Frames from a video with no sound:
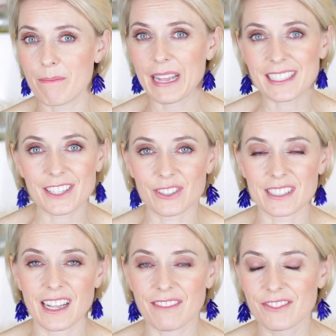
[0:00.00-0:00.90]
better
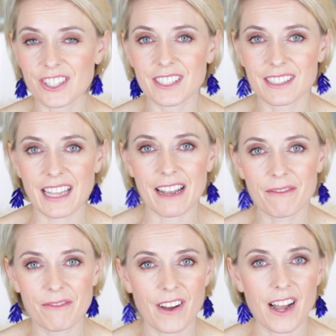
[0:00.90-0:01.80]
yourself just that
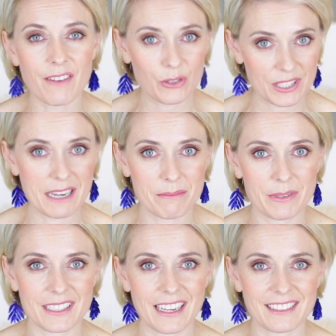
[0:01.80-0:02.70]
5 or
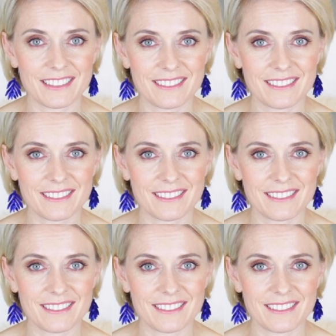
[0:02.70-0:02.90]
10%.